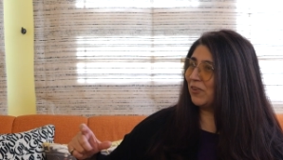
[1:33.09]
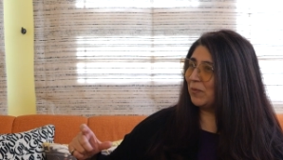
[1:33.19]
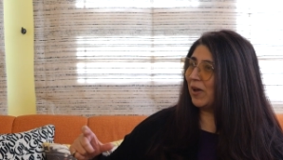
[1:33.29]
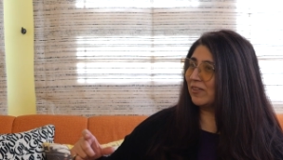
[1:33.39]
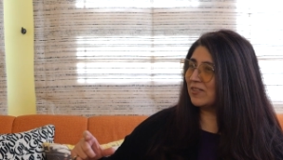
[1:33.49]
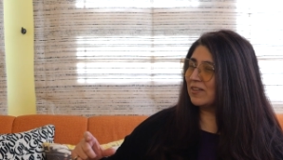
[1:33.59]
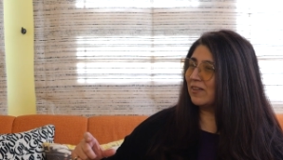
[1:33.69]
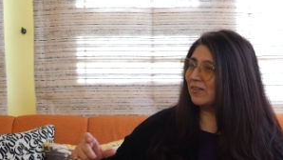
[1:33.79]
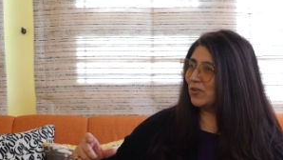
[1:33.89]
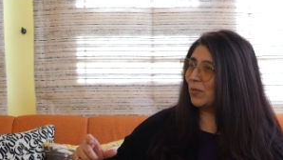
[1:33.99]
from last
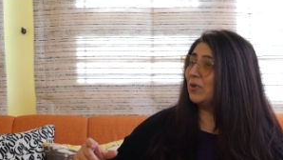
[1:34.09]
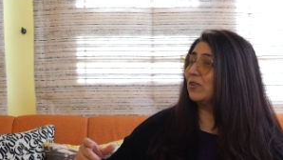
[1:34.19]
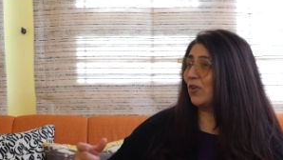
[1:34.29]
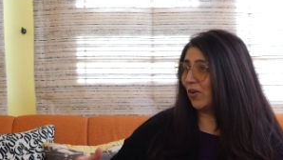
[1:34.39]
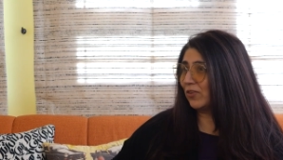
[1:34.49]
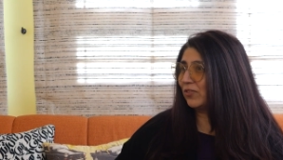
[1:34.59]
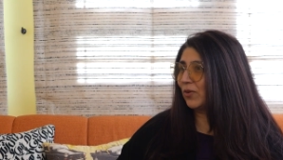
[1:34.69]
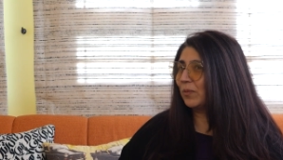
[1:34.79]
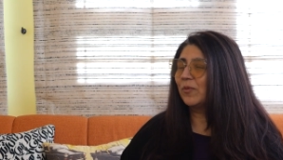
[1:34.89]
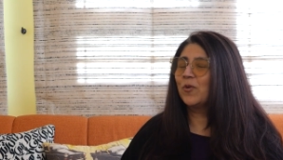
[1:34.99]
year, top three songs
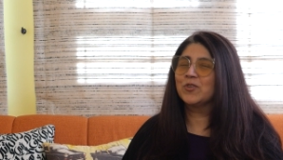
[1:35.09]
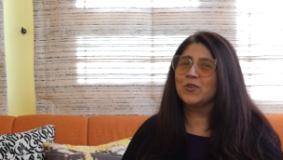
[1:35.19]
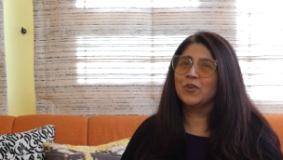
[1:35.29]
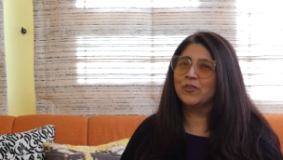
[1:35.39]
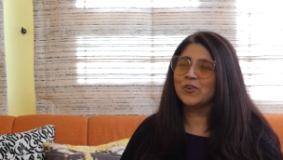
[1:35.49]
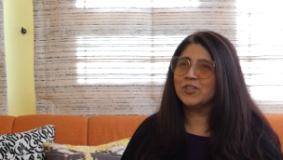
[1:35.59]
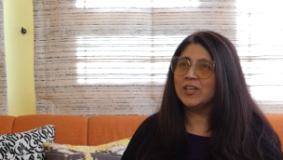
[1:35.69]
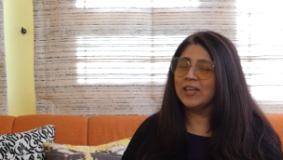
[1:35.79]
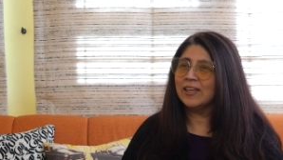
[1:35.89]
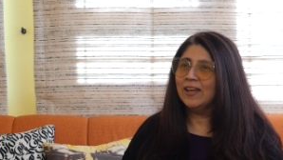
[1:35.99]
from Coke Studio
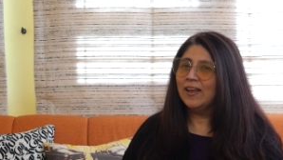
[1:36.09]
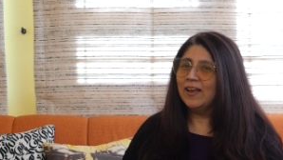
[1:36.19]
14,